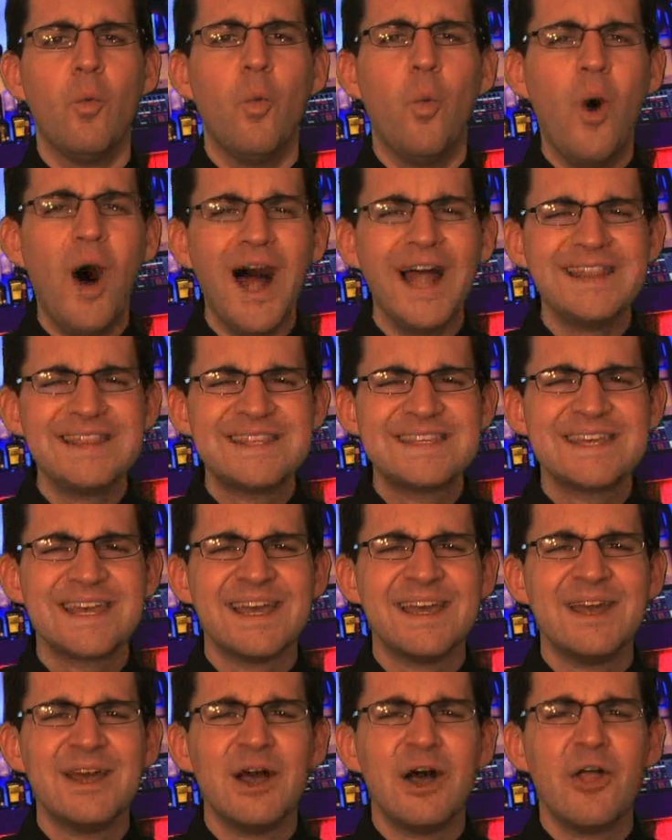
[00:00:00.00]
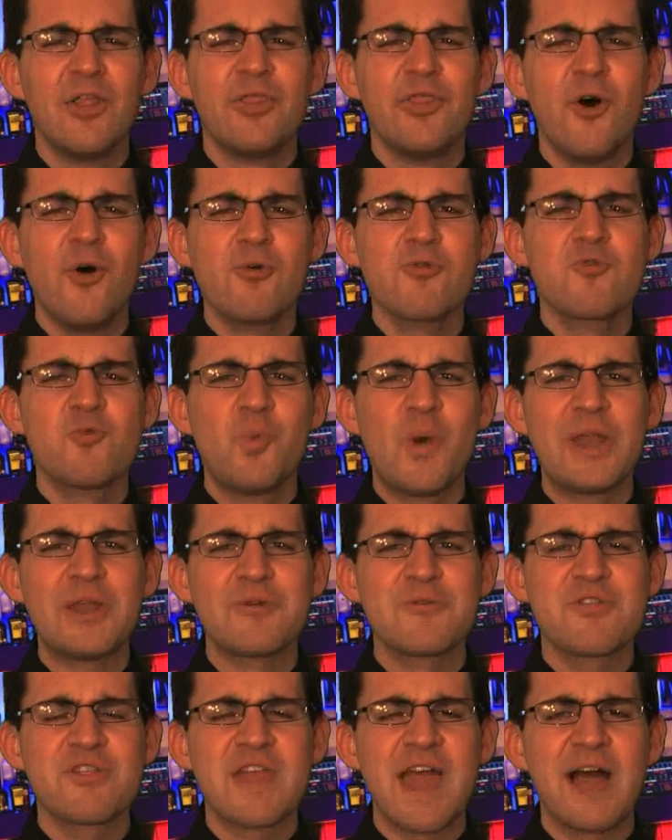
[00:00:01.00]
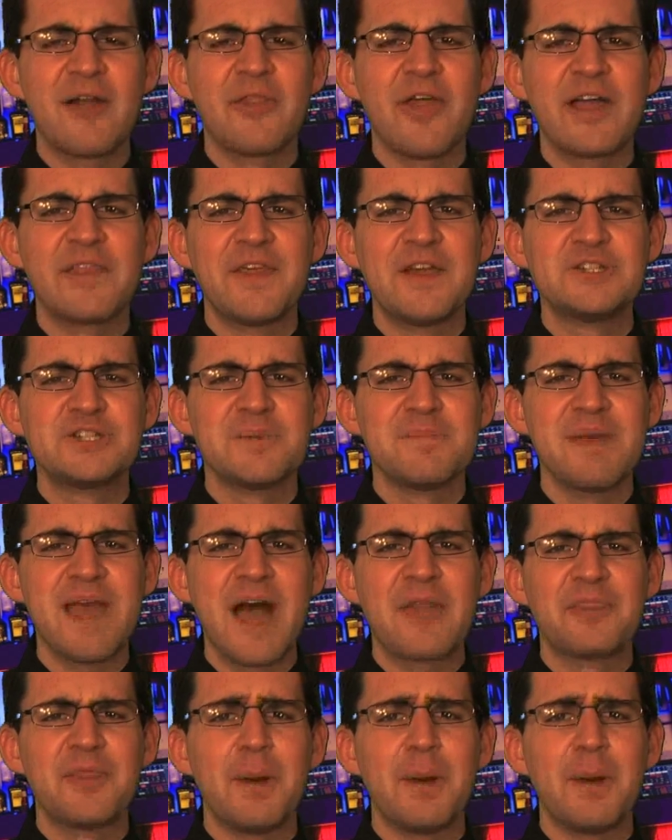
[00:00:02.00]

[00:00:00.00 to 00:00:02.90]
What? Those winners sound like they should be